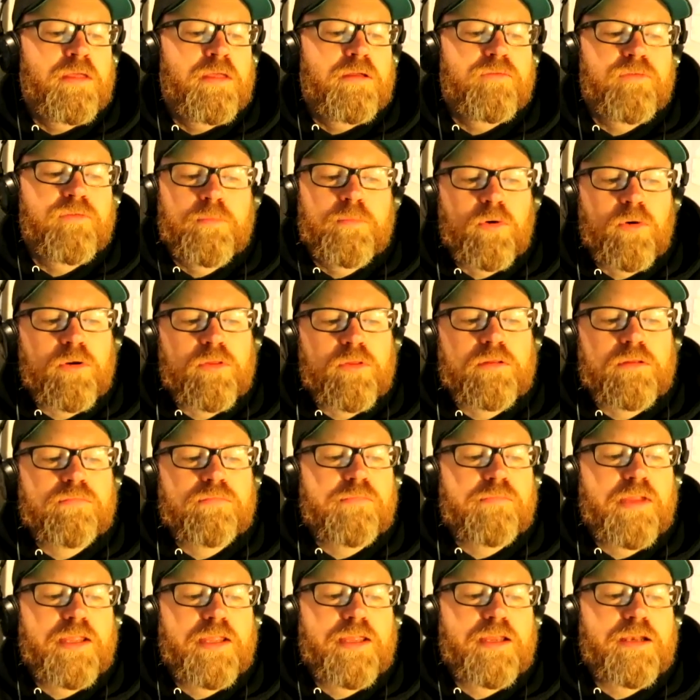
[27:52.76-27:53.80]
For more than
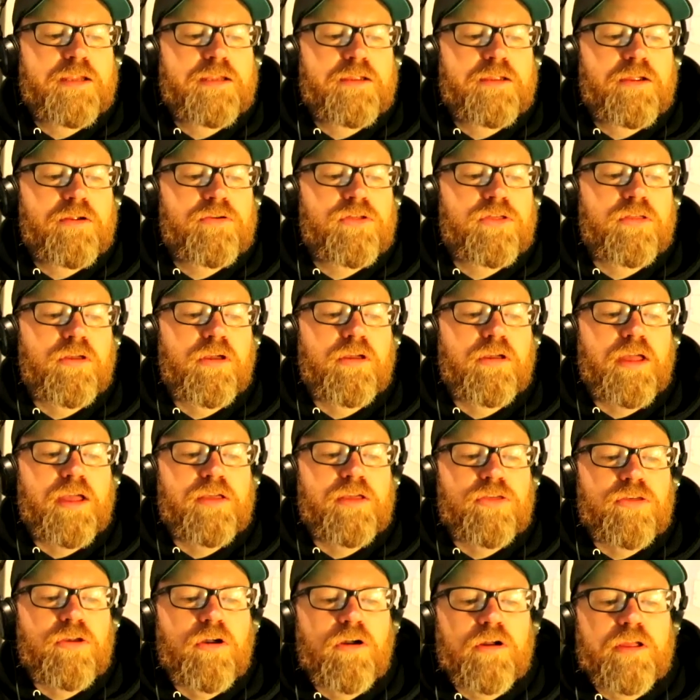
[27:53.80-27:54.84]
80 years now,
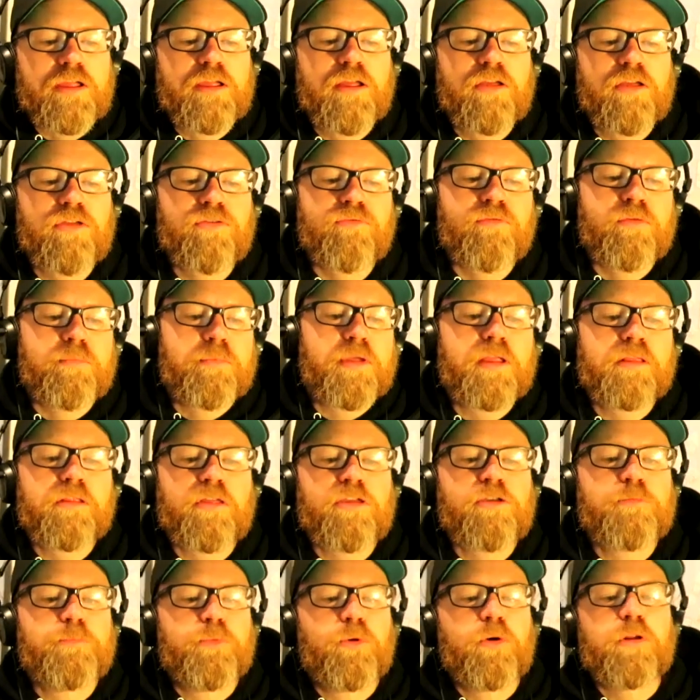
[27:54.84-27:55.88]
ice hockey has remained a
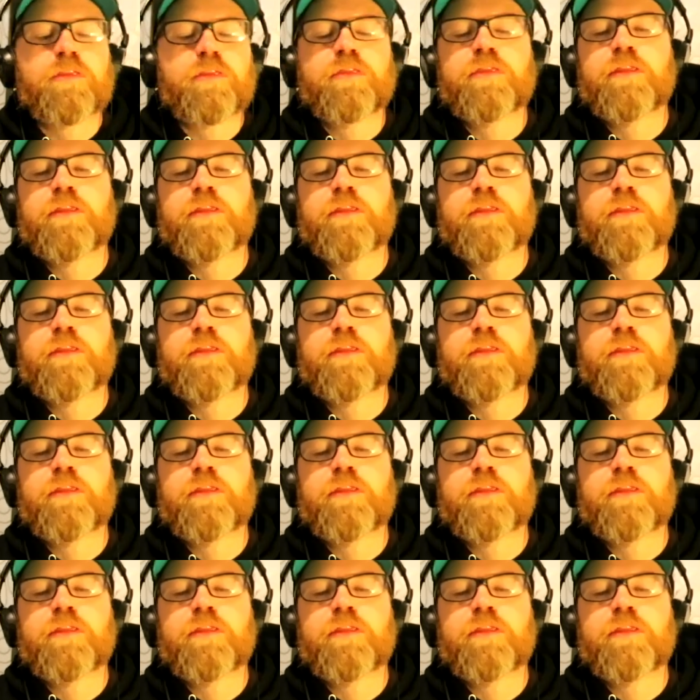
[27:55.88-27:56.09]
sport